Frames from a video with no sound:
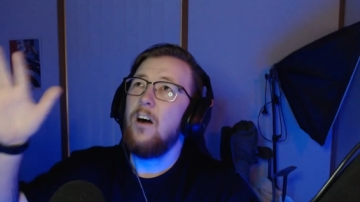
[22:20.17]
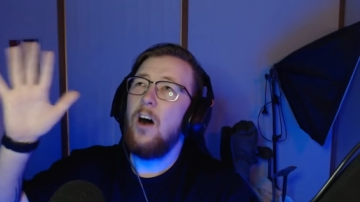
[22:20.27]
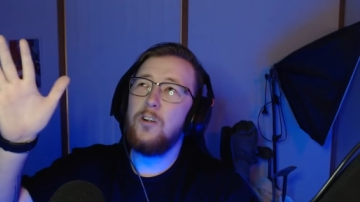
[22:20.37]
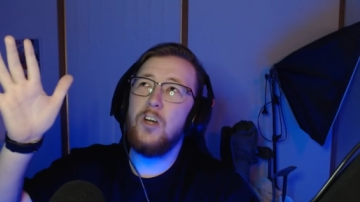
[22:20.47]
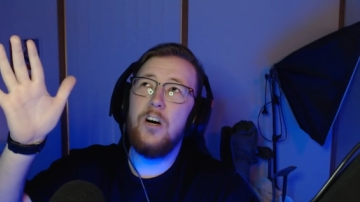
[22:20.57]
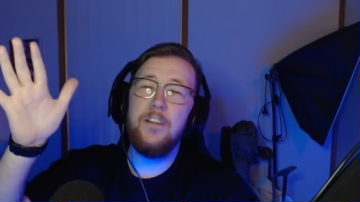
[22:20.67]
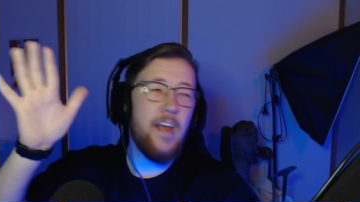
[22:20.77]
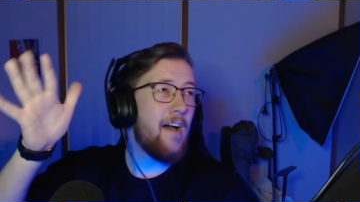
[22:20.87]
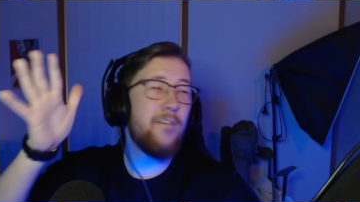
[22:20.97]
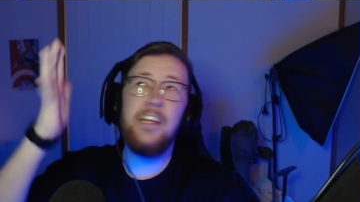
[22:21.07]
Hold on,
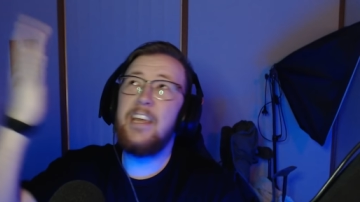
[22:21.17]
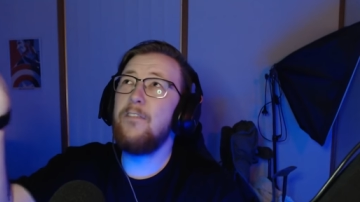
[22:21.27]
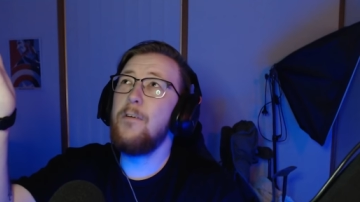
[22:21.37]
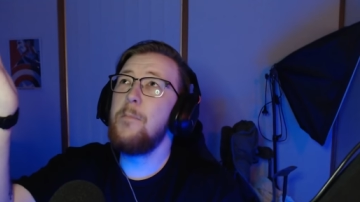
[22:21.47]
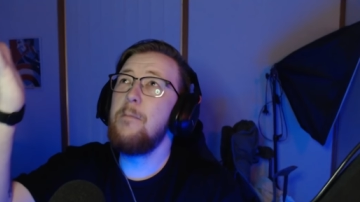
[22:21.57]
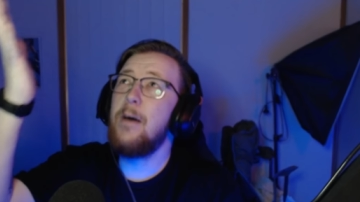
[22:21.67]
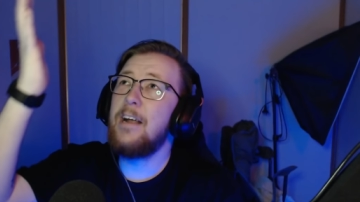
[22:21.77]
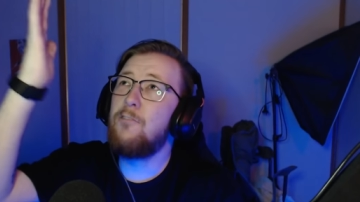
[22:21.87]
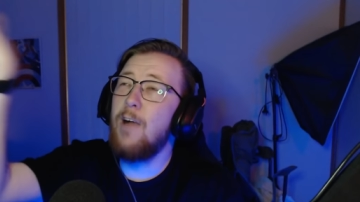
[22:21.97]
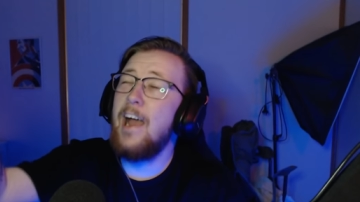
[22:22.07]
you haven't given me
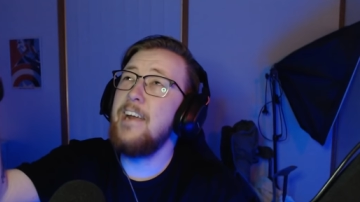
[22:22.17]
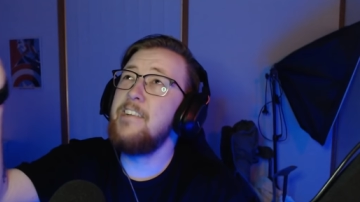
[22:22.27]
my grade